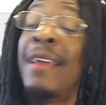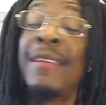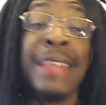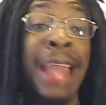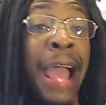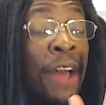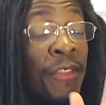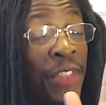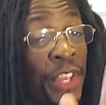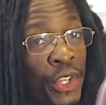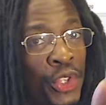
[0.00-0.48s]

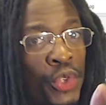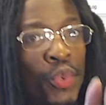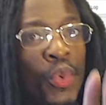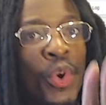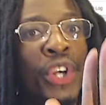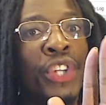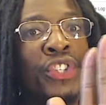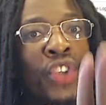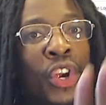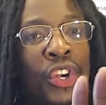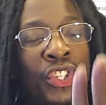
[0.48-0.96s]
now this is where
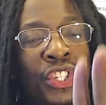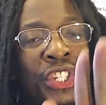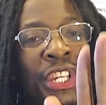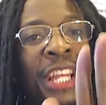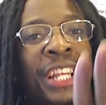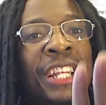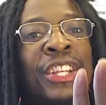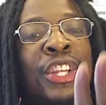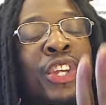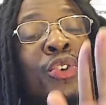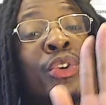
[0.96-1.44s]
it starts to
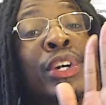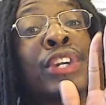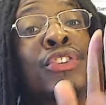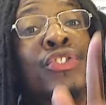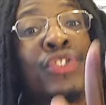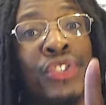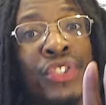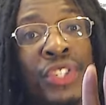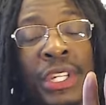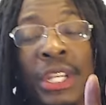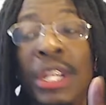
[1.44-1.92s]
get a little
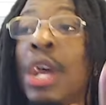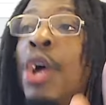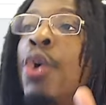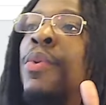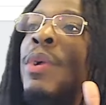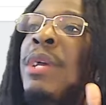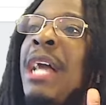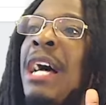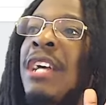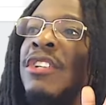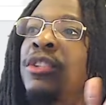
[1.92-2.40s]
interesting. We
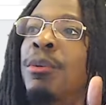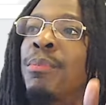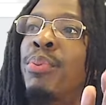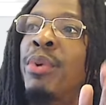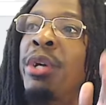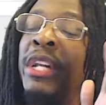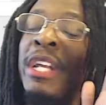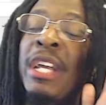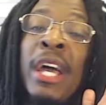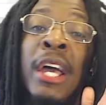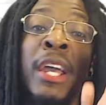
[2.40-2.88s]
got
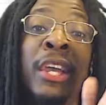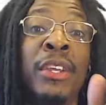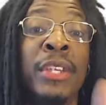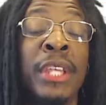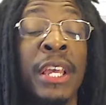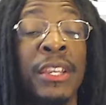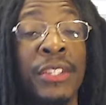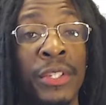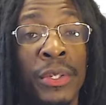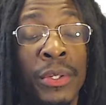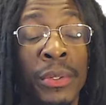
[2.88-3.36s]
Sabrina
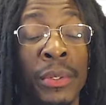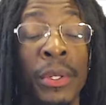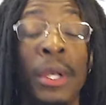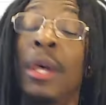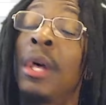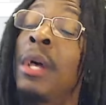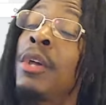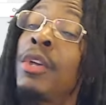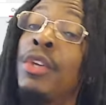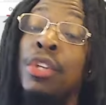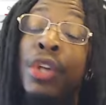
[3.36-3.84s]
Ionescu.
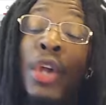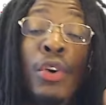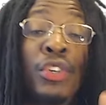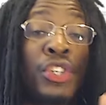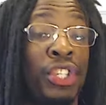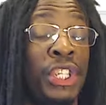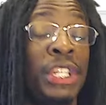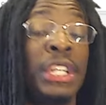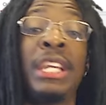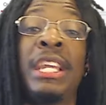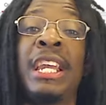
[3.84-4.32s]
You know,
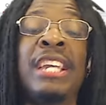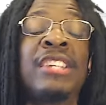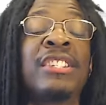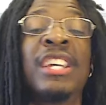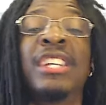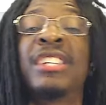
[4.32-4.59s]
she is a